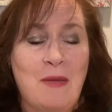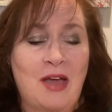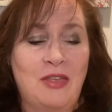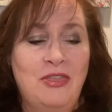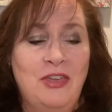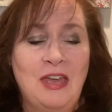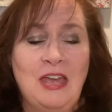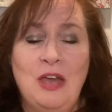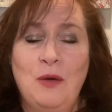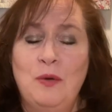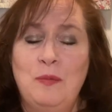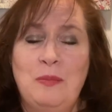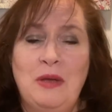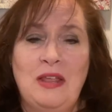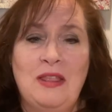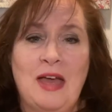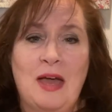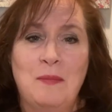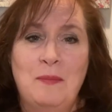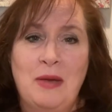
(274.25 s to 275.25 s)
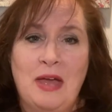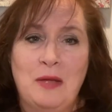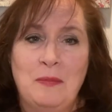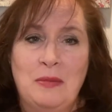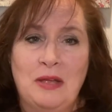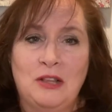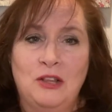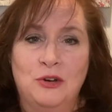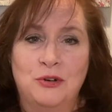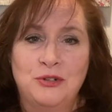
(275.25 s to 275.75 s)
I think it would be that Bette
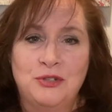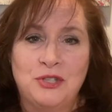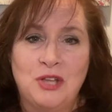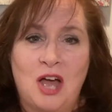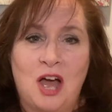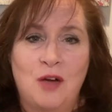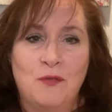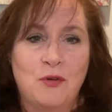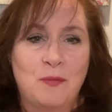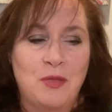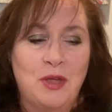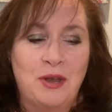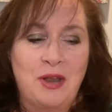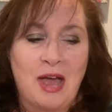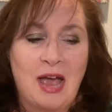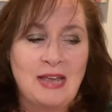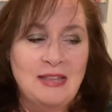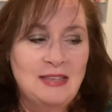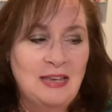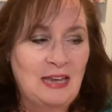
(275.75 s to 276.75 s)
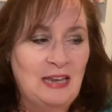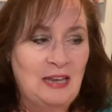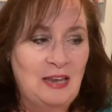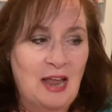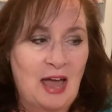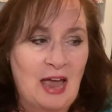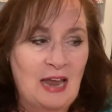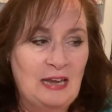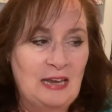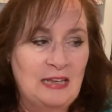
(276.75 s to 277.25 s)
Midler song from the
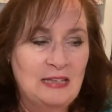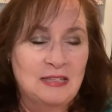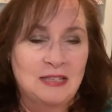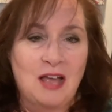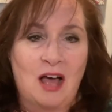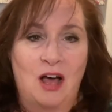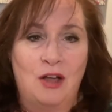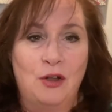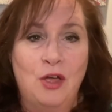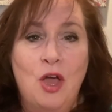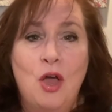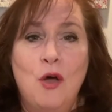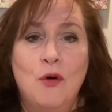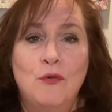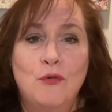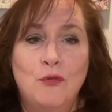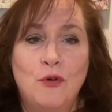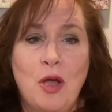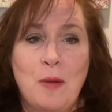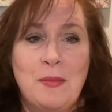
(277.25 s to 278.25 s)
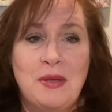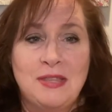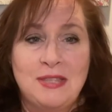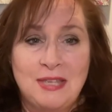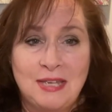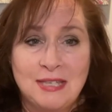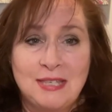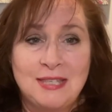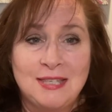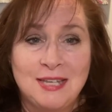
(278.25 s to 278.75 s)
1990s called From a
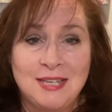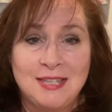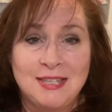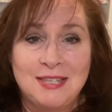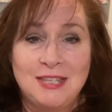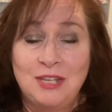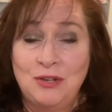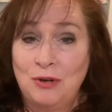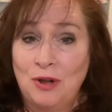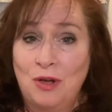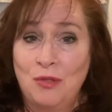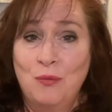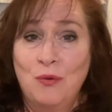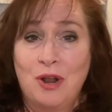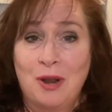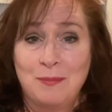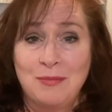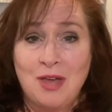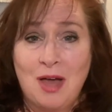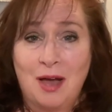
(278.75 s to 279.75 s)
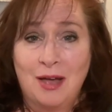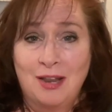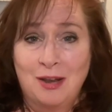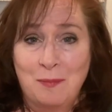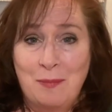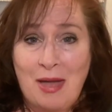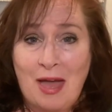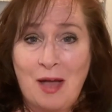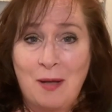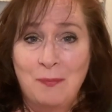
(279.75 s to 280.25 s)
Distance. Do you know the one I'm talking
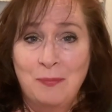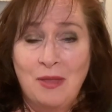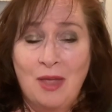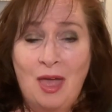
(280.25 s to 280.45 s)
about?